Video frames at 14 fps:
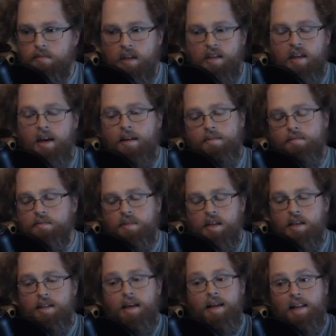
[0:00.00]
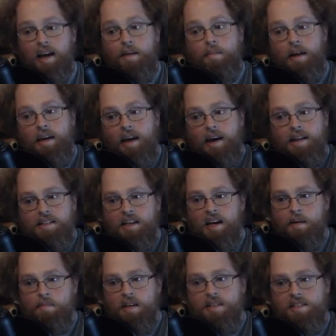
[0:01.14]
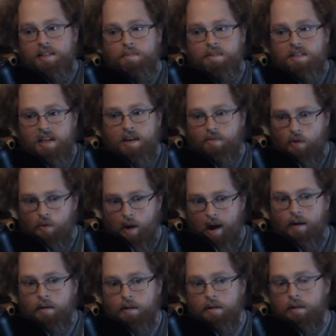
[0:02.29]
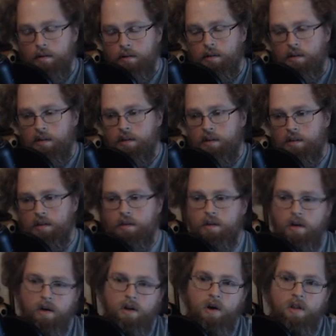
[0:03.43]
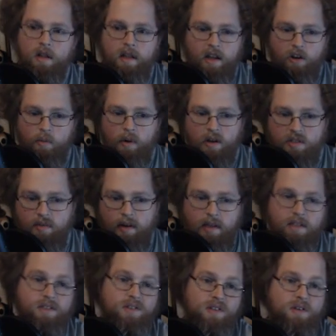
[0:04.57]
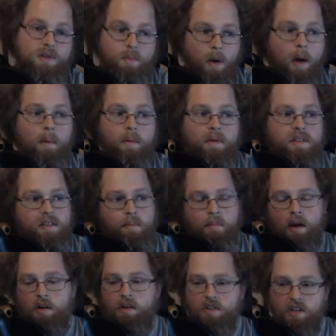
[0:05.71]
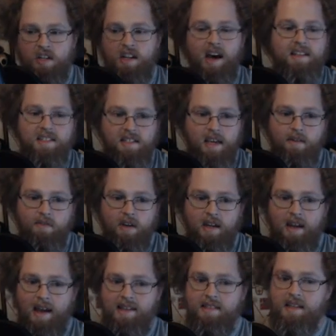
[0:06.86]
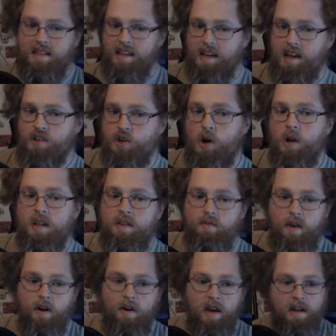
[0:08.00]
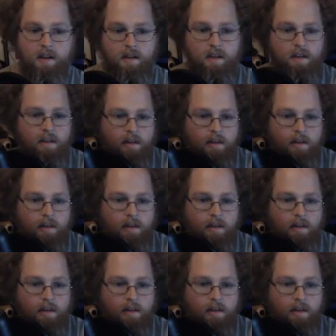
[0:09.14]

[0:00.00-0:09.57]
And yeah, eating that lamb leg ahead of time does seem to save a round on all the later boss fights. So there's probably some merit to not saving it as like the catch-all at the very end.